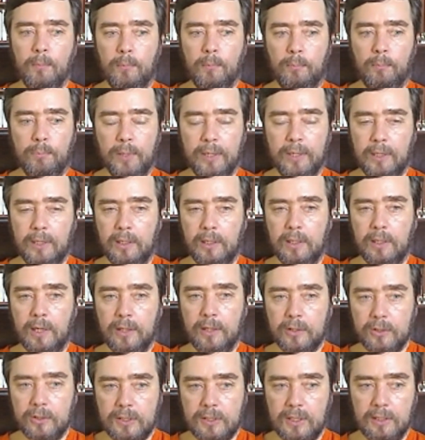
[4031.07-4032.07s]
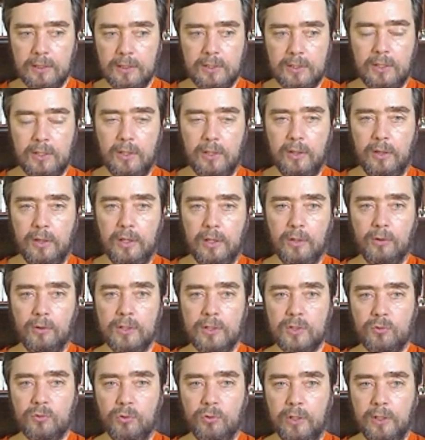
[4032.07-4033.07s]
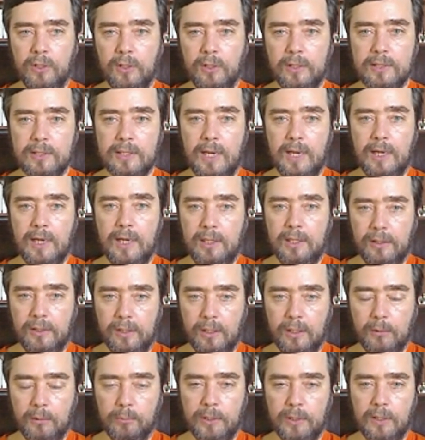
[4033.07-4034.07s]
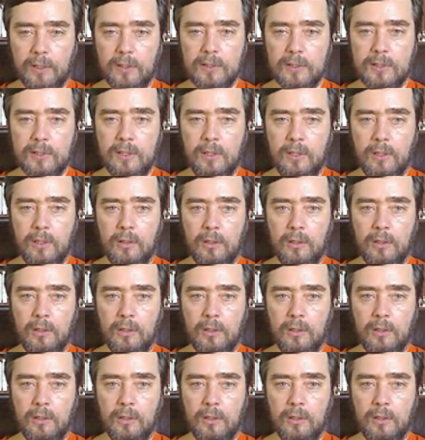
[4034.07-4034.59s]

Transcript: But in another sense, they're as real as anything, because